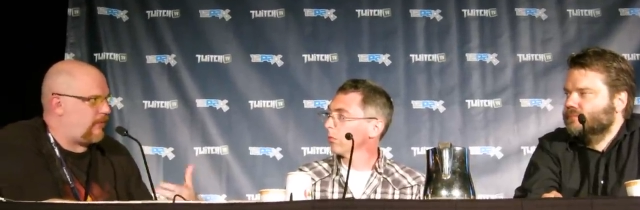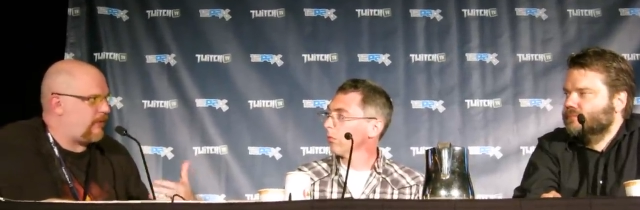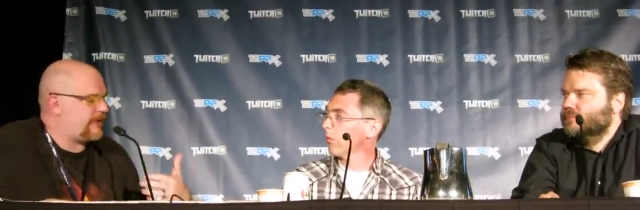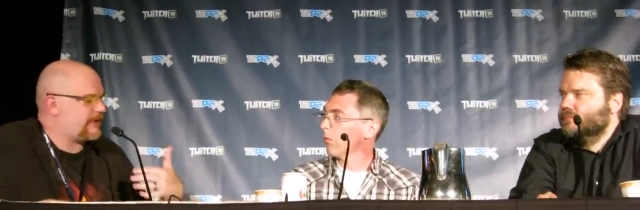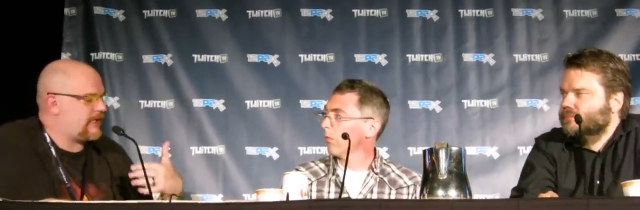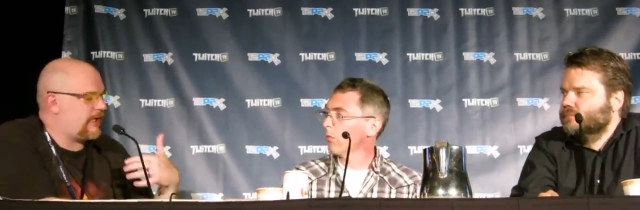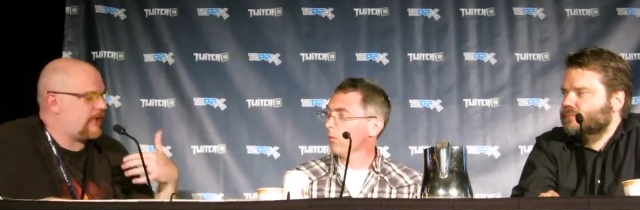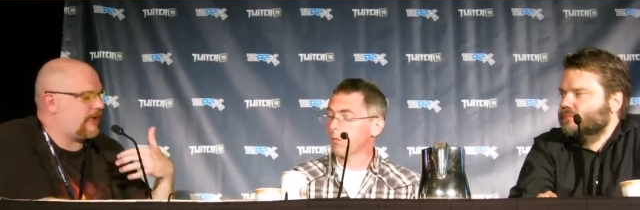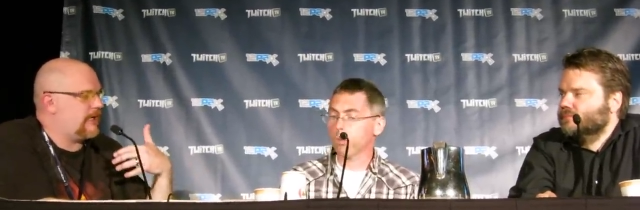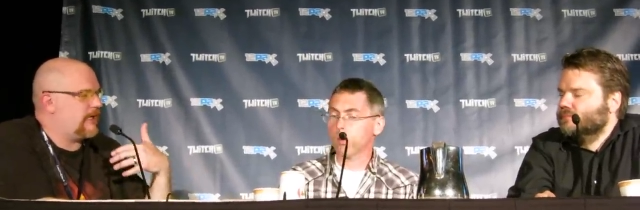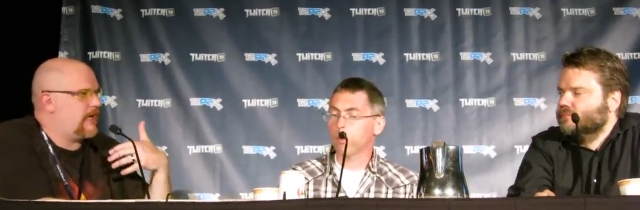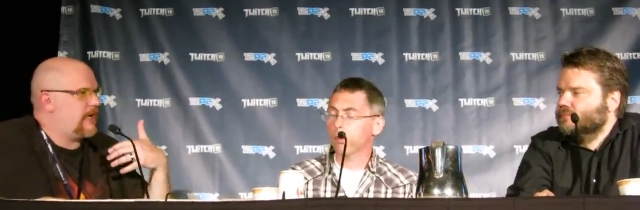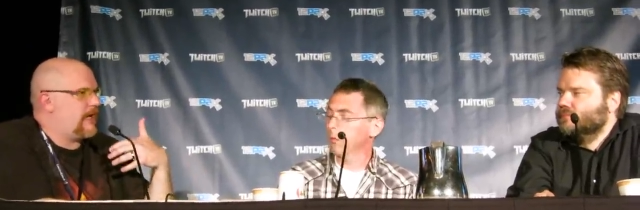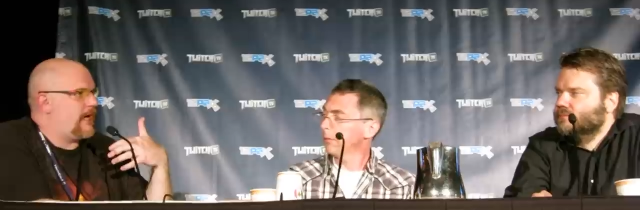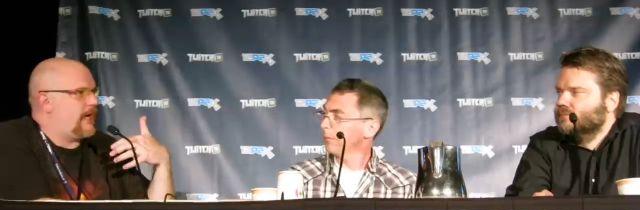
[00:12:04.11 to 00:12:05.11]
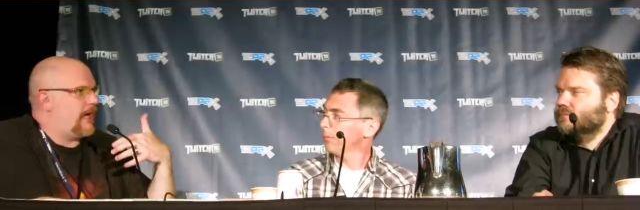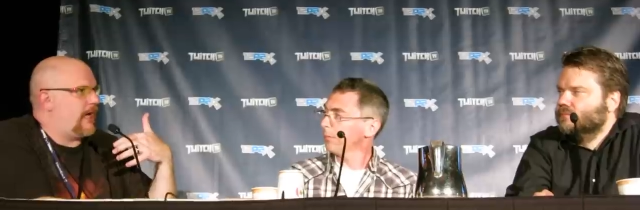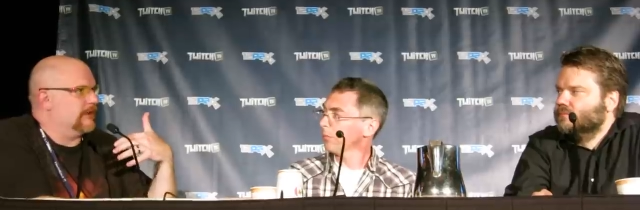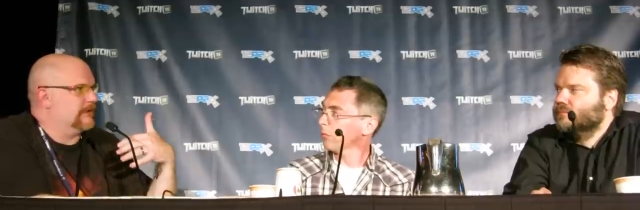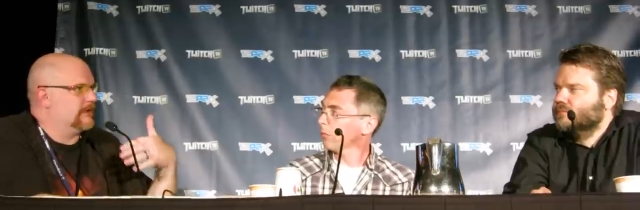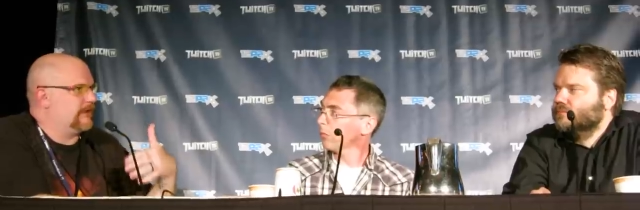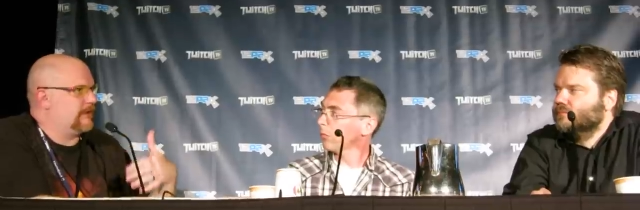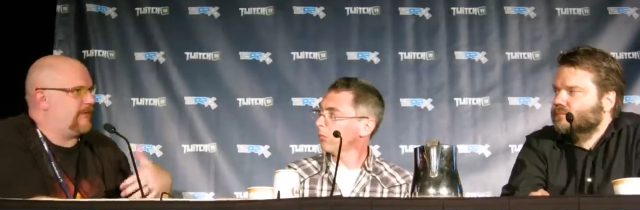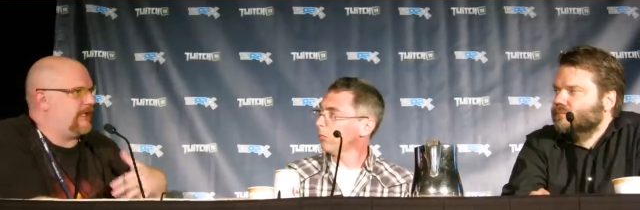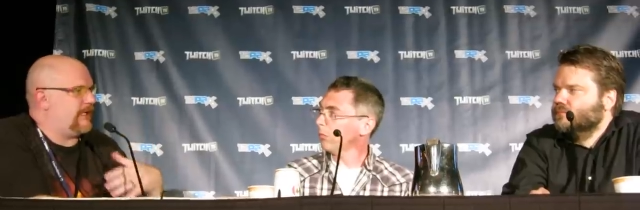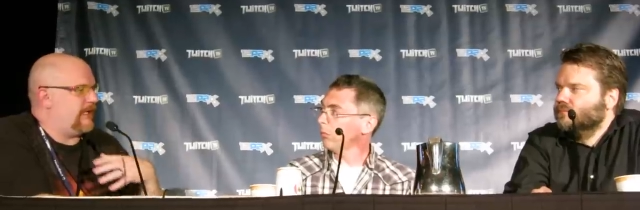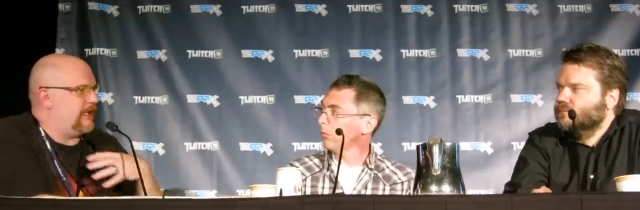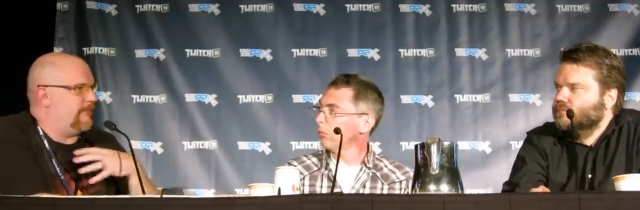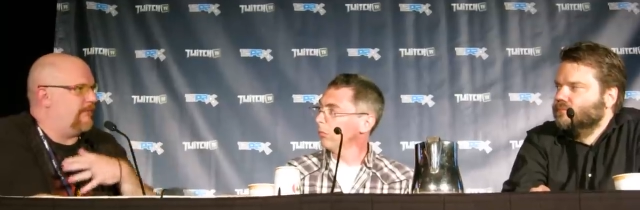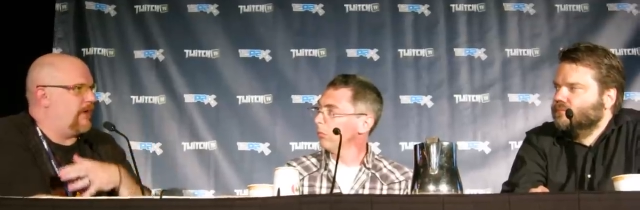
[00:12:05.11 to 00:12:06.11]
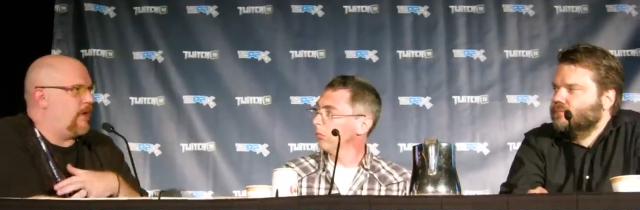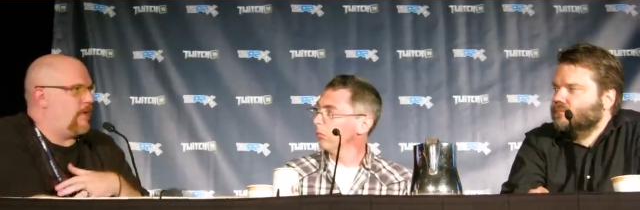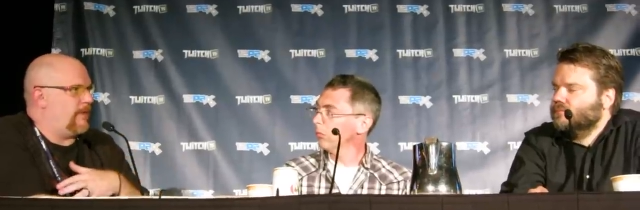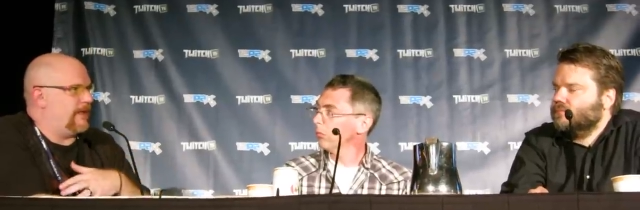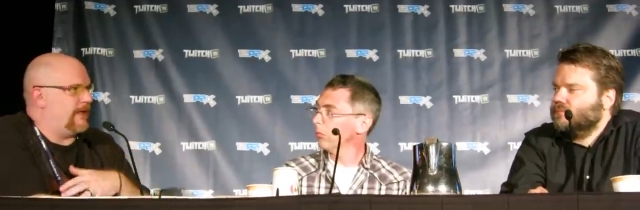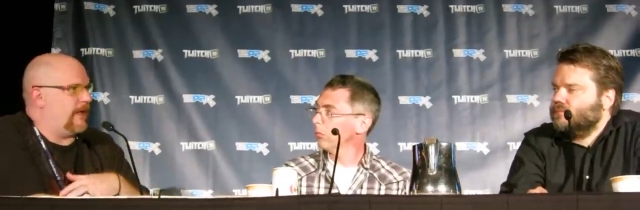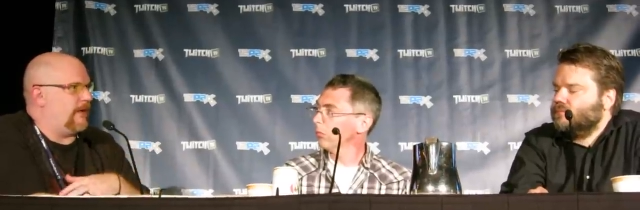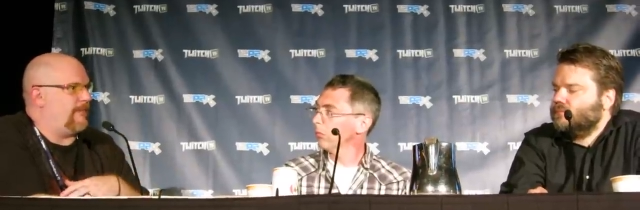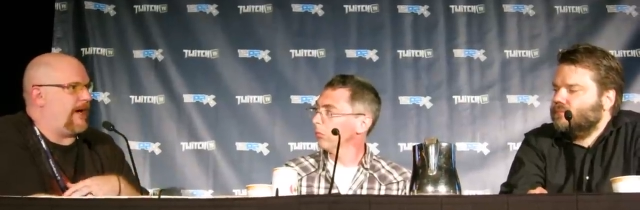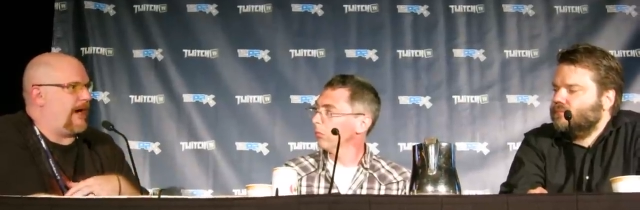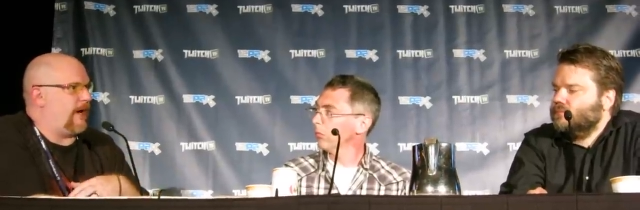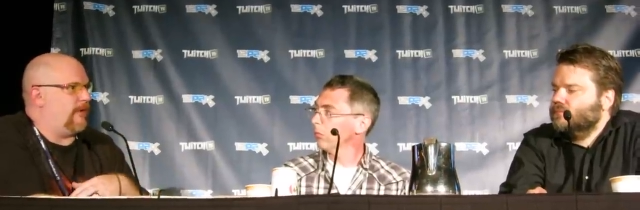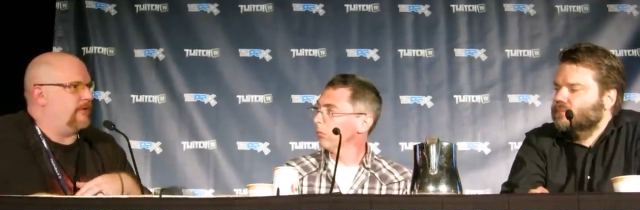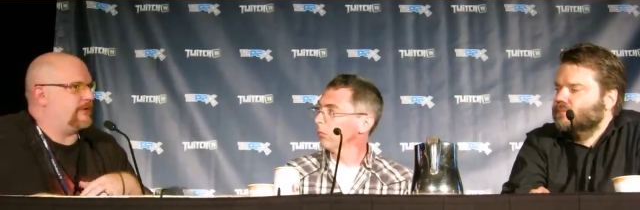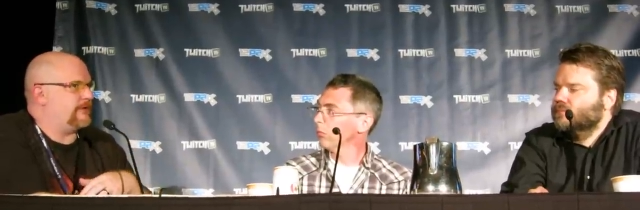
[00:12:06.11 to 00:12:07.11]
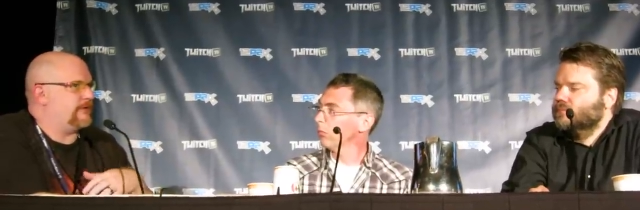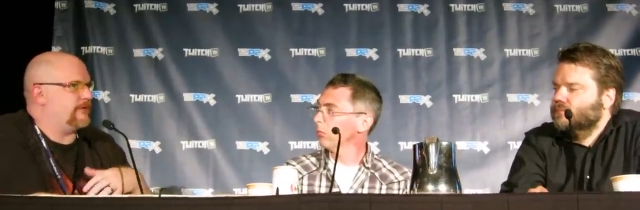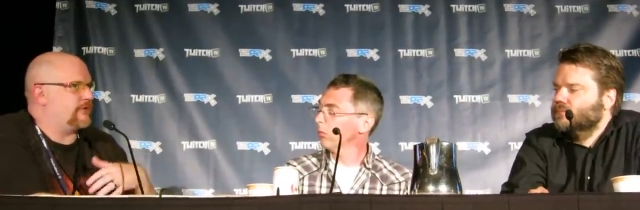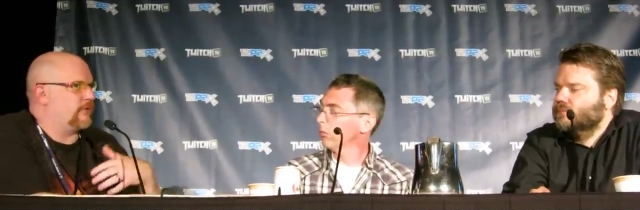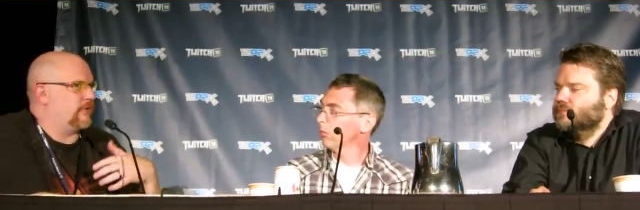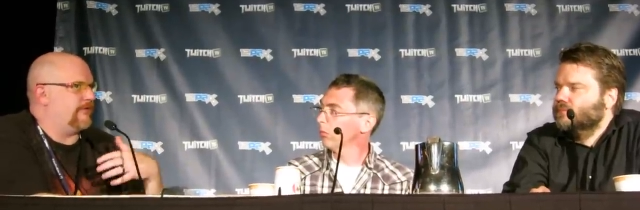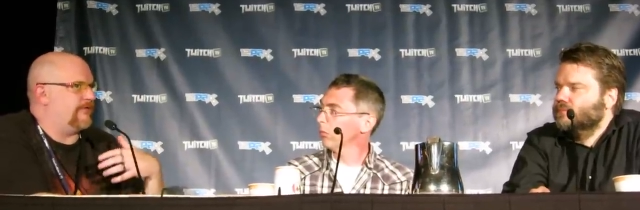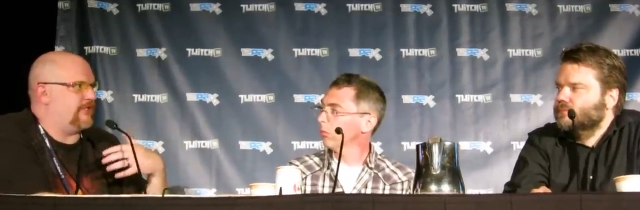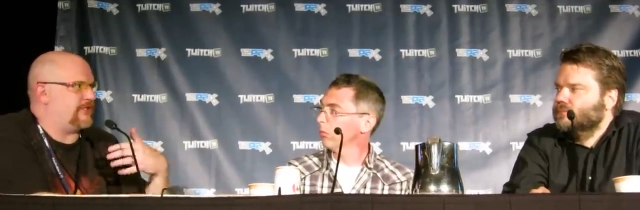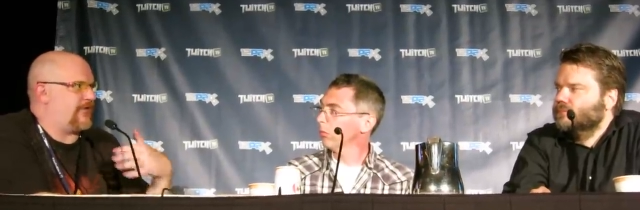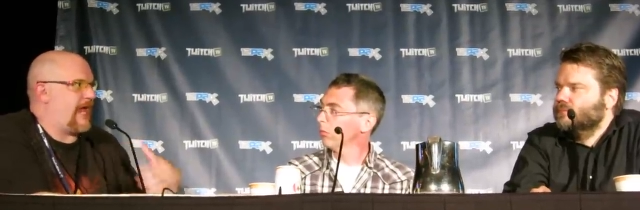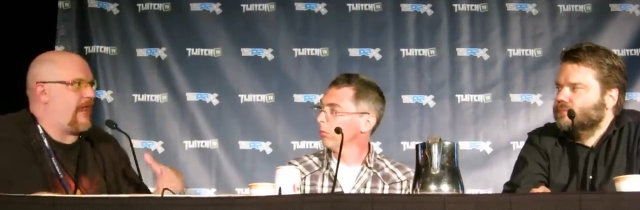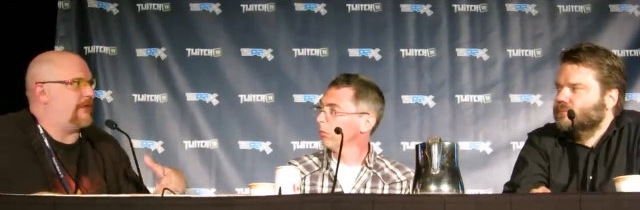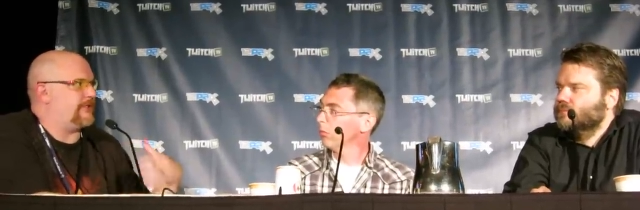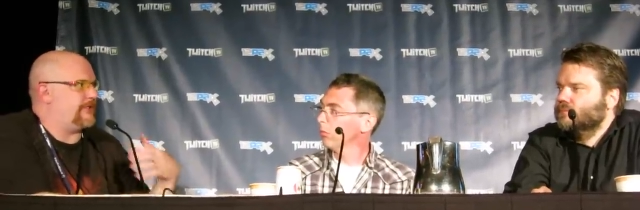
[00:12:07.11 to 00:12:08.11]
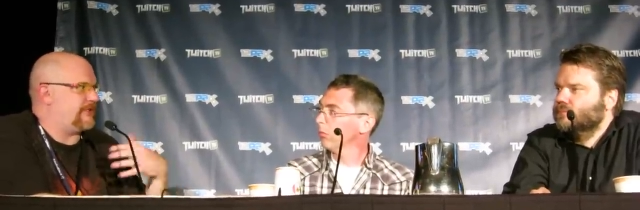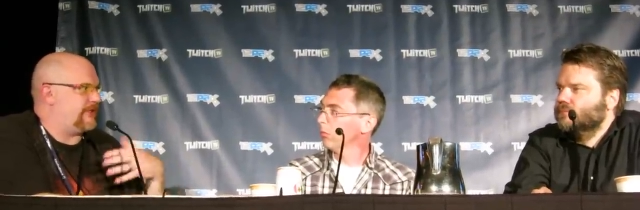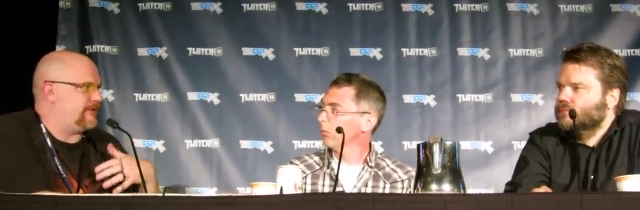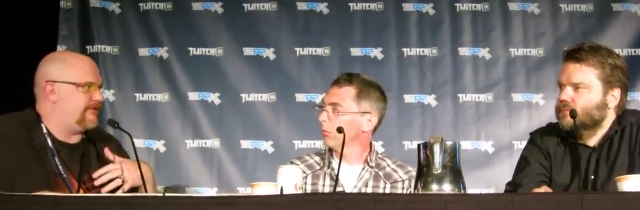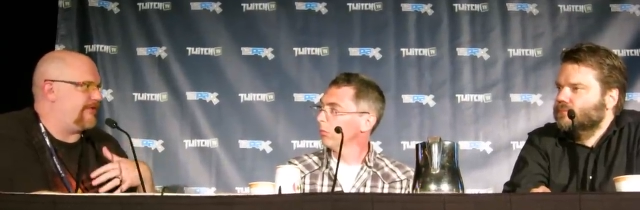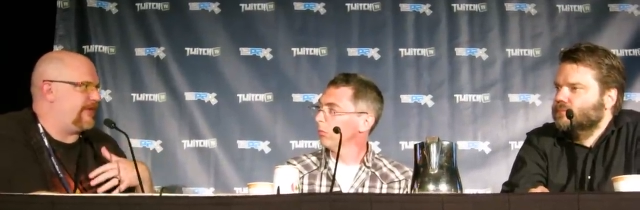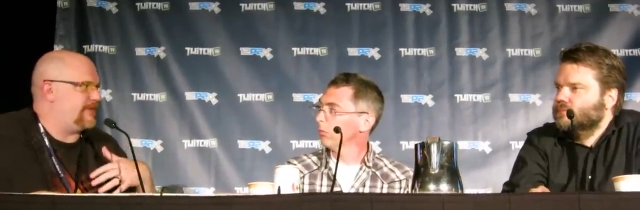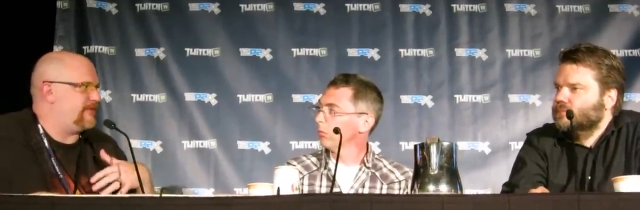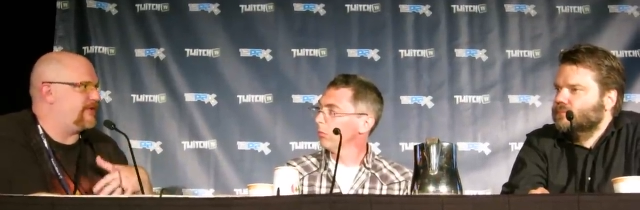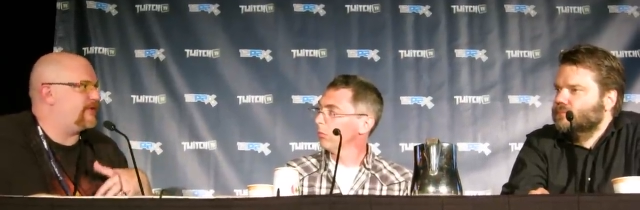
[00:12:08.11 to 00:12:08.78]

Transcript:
Speaker 1: I want to talk a little bit in a moment about sort of the challenges that you face,